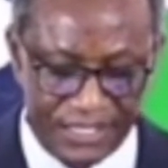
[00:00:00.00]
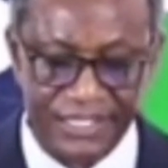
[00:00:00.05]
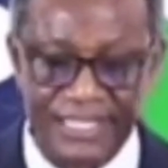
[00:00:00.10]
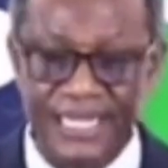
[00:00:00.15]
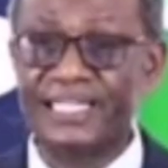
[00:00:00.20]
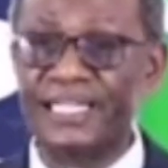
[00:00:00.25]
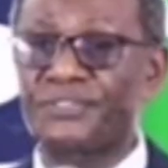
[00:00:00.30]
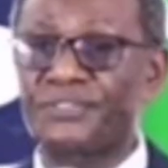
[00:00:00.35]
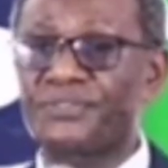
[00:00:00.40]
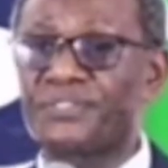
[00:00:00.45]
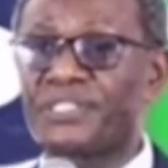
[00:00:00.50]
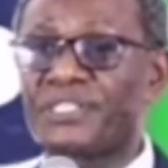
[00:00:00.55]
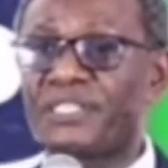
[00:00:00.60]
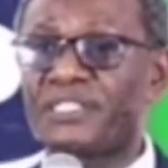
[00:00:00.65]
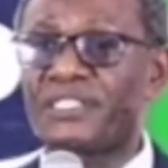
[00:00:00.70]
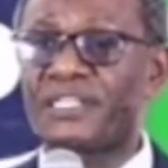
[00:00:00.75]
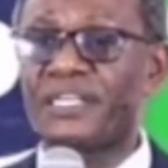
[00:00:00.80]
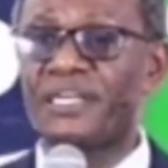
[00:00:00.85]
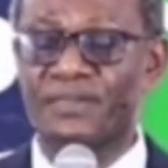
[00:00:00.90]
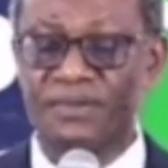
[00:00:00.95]
that
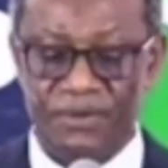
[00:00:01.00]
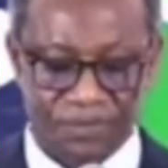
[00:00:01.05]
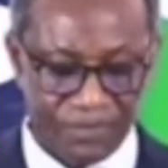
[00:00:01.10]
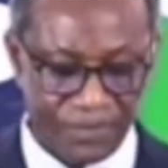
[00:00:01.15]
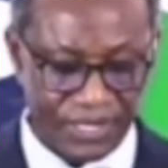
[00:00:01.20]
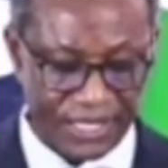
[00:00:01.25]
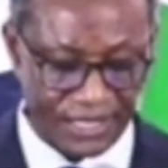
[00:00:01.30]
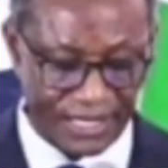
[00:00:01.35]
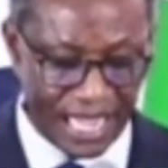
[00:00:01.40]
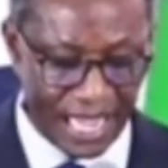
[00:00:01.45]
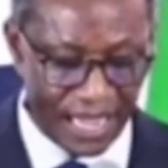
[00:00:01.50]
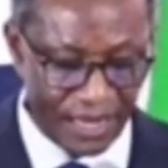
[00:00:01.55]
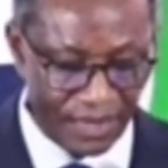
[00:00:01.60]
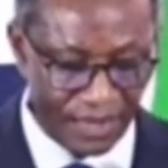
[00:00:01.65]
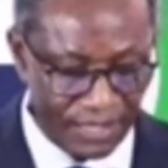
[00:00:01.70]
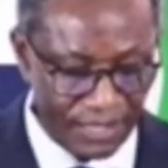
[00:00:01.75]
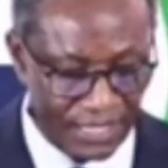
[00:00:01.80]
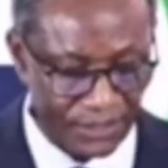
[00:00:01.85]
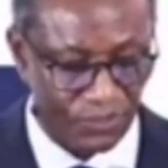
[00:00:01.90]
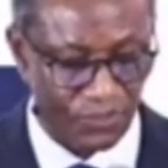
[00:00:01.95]
associated with
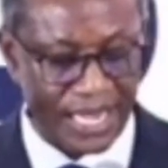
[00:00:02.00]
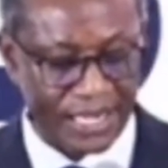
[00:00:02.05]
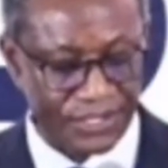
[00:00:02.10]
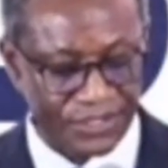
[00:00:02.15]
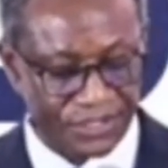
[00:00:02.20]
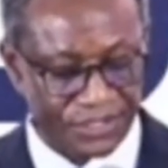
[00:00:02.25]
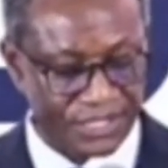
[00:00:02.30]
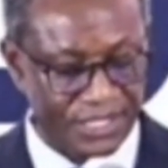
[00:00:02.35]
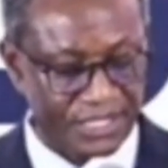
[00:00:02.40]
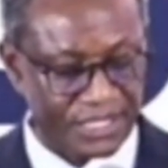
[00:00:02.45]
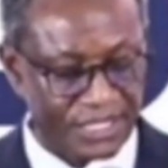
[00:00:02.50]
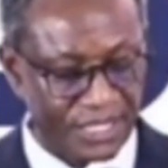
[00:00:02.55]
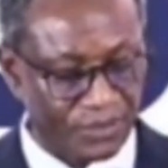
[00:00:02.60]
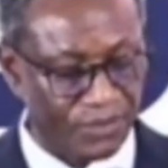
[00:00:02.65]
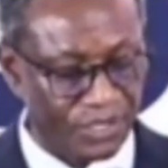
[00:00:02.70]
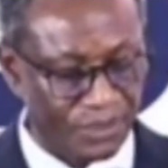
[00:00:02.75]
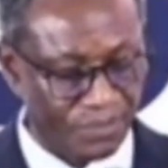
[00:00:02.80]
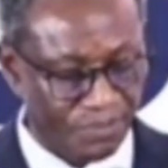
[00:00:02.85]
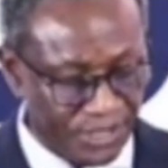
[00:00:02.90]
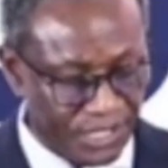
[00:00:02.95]
that were
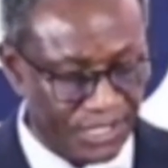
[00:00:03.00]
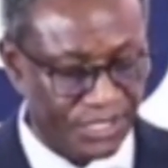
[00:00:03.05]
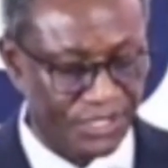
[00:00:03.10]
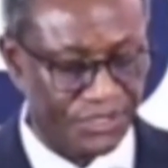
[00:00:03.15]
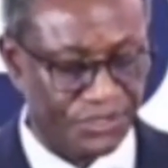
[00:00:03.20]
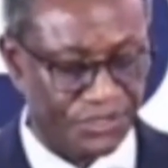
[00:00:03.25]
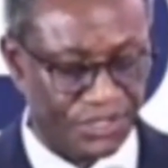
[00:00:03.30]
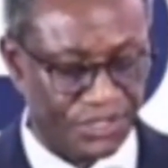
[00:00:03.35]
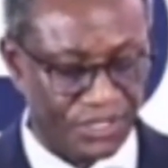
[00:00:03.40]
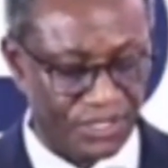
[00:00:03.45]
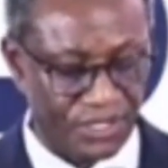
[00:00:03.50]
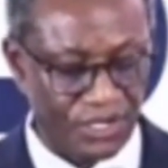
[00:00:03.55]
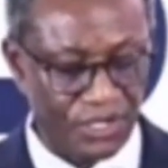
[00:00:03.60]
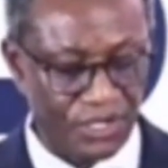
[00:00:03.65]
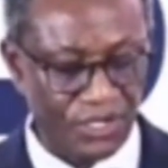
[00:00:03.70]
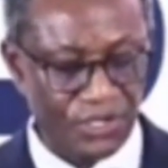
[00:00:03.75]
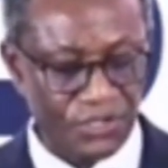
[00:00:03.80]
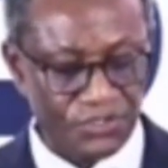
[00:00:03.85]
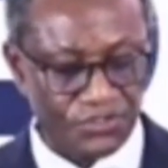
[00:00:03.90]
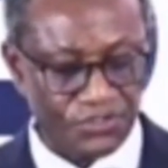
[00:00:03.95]
associated with ministry.
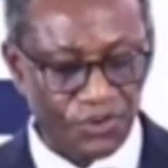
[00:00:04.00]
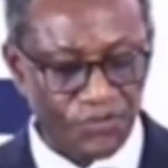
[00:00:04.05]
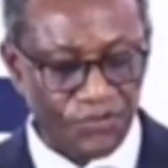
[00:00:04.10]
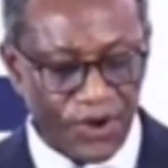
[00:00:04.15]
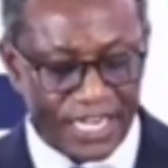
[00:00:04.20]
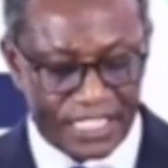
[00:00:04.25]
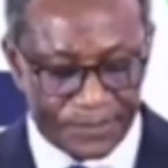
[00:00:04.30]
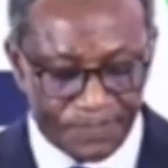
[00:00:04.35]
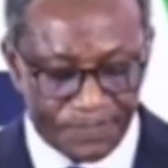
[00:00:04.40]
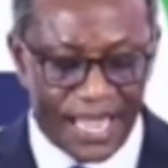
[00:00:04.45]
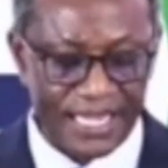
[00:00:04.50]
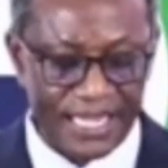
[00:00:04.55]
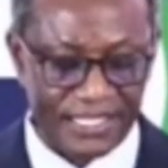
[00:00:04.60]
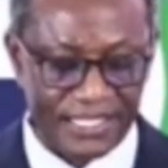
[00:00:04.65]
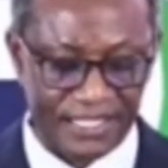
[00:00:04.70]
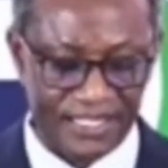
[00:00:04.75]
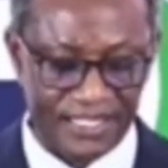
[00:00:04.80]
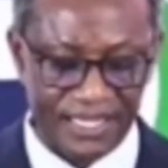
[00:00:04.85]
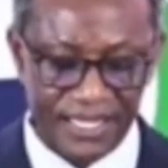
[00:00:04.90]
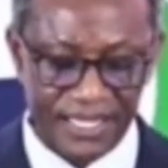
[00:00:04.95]
So for his part,
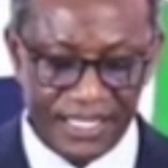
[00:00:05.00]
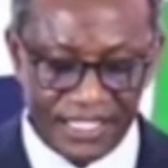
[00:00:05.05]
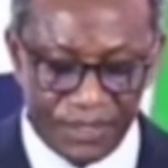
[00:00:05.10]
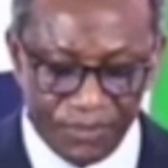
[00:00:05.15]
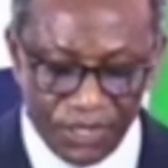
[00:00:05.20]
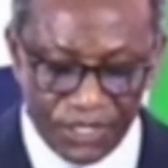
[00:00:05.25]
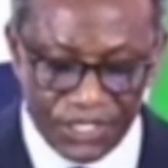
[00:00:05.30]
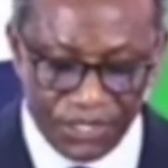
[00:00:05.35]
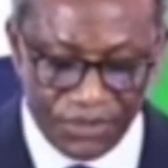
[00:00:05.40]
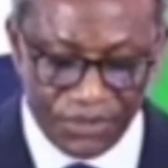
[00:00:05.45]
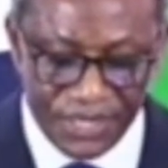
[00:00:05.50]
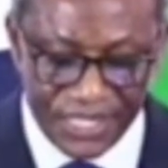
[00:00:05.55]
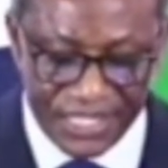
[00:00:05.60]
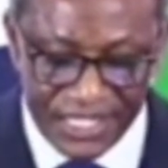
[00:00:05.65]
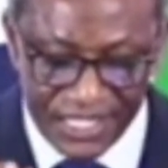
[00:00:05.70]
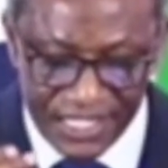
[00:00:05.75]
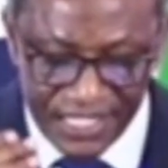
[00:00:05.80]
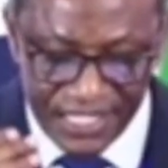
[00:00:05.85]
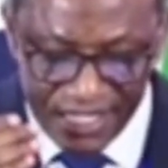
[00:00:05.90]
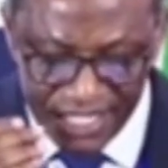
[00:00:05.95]
Timothy
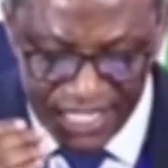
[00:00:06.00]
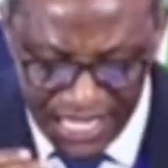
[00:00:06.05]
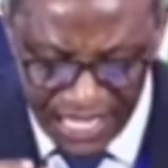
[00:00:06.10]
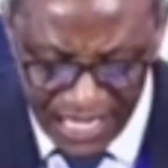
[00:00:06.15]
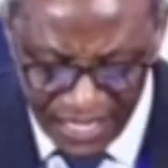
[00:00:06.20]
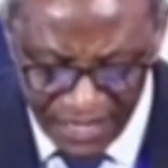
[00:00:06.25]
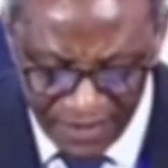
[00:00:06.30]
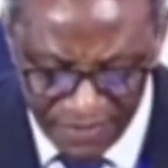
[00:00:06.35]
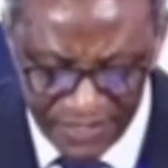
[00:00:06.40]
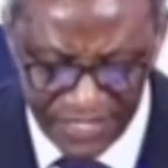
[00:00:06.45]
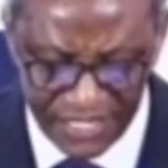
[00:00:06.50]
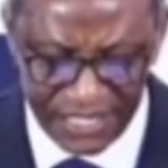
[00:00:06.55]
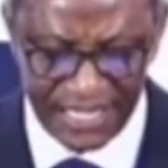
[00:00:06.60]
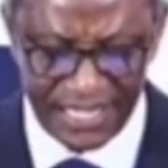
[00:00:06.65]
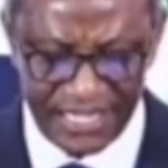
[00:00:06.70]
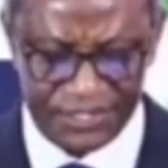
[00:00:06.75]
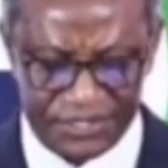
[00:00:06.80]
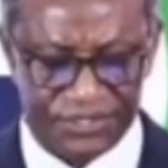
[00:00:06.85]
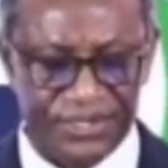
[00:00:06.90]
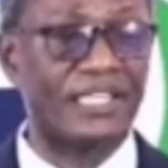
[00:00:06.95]
received the
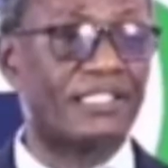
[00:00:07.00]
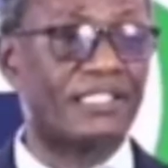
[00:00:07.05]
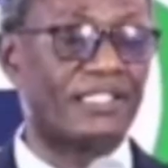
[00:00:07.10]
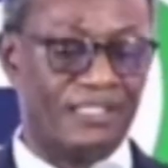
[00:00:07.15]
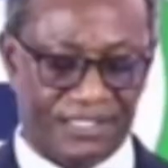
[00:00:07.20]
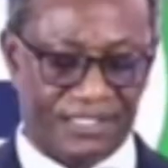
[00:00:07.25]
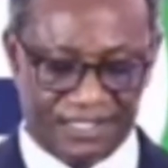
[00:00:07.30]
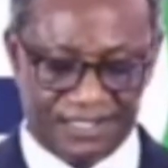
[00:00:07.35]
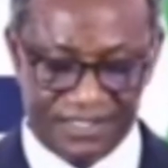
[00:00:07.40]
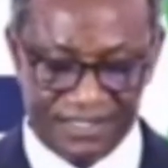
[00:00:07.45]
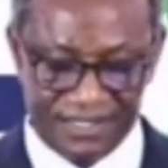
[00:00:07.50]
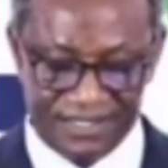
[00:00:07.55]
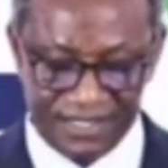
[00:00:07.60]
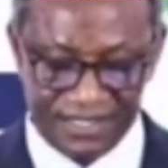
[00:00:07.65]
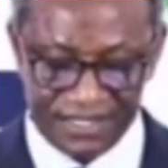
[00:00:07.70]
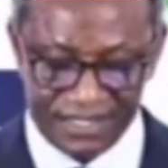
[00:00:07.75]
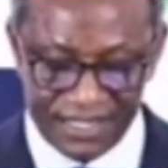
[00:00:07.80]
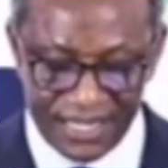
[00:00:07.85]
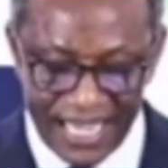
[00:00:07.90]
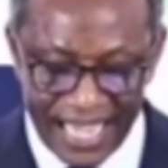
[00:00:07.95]
instructions
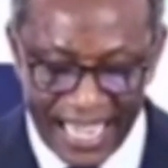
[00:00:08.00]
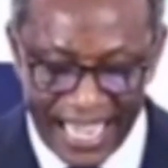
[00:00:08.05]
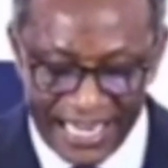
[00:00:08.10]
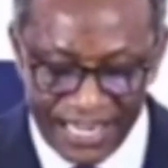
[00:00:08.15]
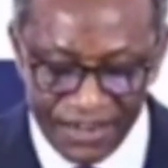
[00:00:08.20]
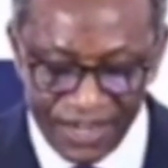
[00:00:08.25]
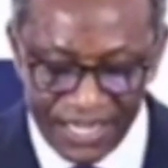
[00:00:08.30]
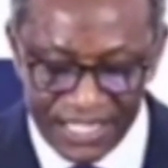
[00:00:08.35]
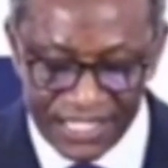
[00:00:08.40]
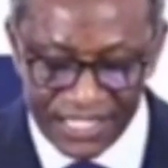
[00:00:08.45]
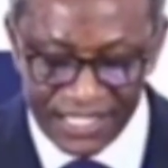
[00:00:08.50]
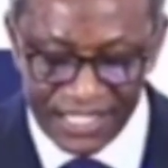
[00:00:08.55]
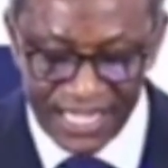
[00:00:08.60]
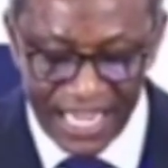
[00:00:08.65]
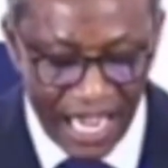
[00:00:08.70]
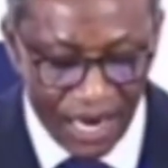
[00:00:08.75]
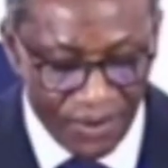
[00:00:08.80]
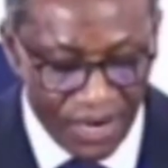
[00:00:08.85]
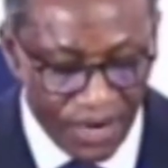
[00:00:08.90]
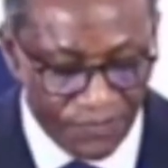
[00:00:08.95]
and did not
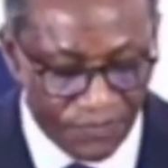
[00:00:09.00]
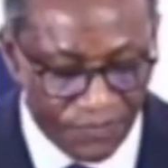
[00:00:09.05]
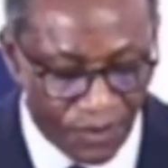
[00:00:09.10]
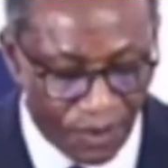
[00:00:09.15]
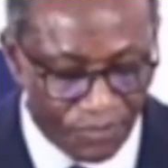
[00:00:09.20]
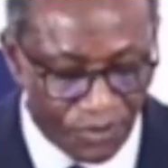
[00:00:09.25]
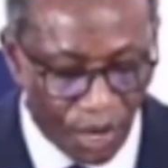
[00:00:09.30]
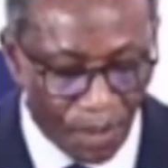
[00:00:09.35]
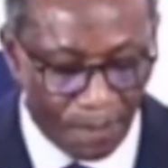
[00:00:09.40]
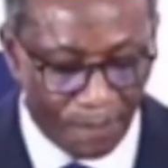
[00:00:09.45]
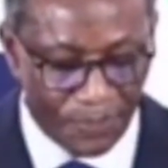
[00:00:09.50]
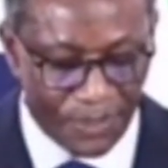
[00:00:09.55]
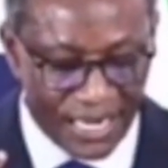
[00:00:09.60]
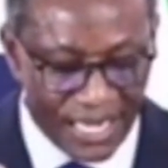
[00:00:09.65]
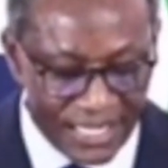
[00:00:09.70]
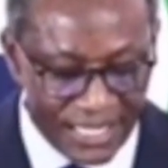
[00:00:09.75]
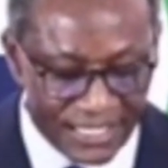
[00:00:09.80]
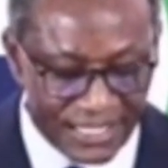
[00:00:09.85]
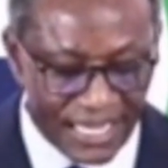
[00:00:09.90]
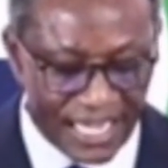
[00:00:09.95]
shy away from the
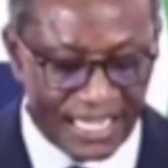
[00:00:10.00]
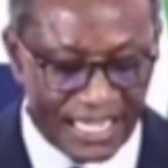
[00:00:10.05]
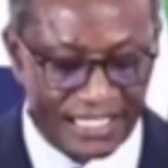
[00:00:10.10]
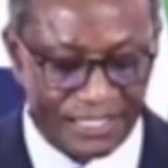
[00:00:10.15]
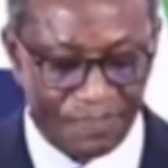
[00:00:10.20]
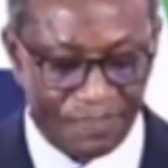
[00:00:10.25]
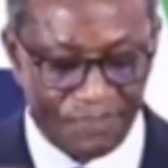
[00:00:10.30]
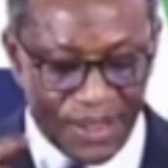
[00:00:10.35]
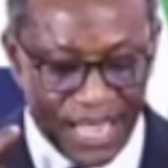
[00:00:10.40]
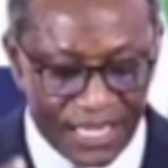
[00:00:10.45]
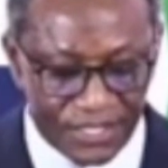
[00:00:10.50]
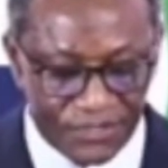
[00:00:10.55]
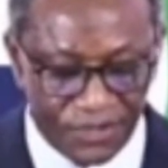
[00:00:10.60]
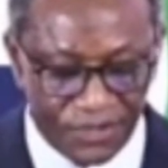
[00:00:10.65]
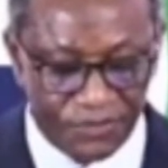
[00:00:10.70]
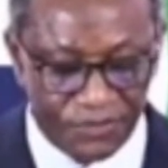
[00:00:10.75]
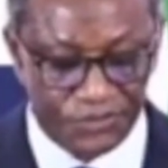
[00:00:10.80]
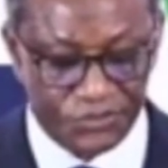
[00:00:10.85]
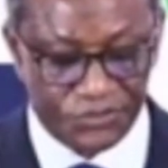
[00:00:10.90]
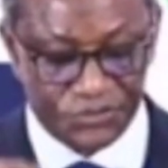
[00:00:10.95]
unpleasant parts
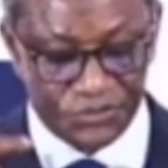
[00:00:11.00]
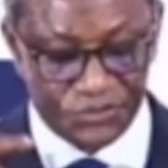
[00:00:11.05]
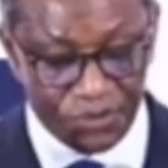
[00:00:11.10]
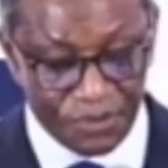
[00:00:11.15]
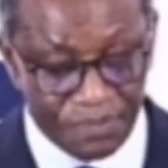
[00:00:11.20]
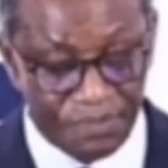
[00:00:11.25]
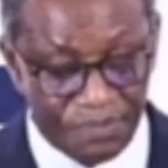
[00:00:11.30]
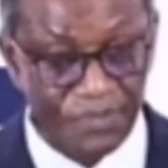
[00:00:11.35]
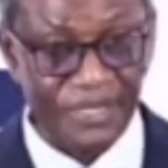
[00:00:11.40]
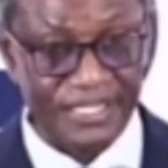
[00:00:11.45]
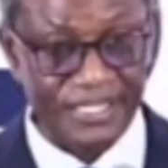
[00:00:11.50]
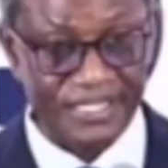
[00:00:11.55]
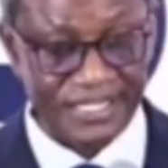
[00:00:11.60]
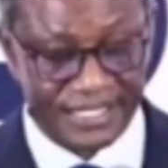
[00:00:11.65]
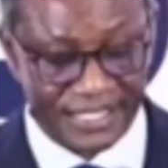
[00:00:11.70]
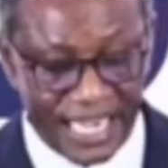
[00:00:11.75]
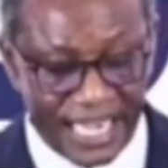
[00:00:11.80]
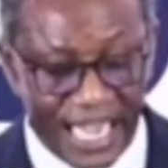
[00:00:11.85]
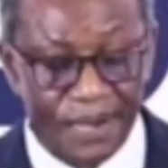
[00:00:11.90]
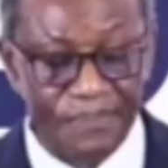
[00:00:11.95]
of true
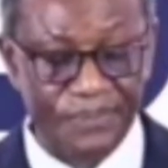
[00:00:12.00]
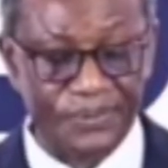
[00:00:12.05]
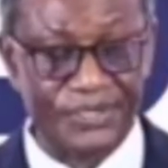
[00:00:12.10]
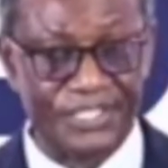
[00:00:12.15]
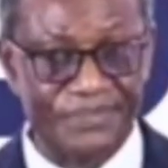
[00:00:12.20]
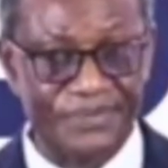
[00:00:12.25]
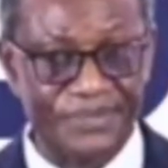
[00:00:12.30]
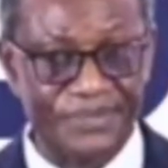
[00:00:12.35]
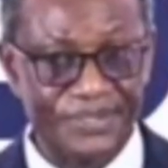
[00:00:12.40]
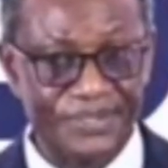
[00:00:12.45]
discipleship.